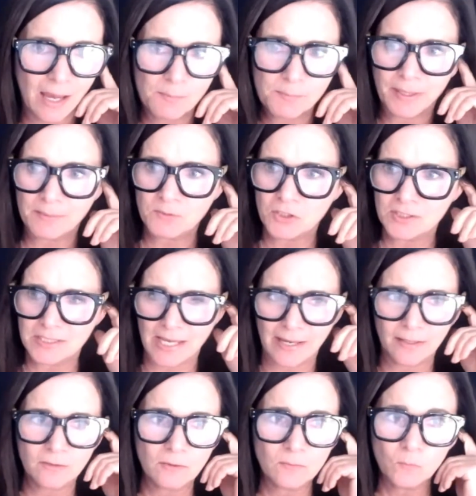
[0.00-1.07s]
But I'm just saying
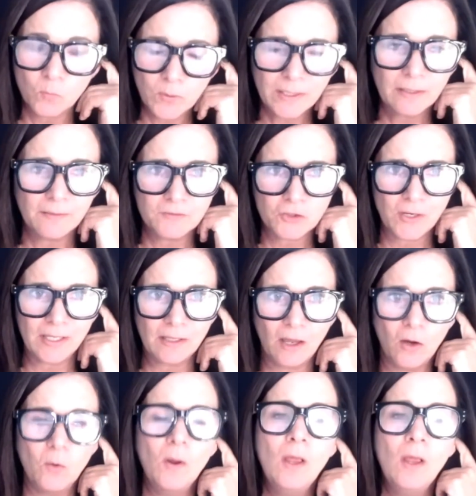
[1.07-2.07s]
we love Trello,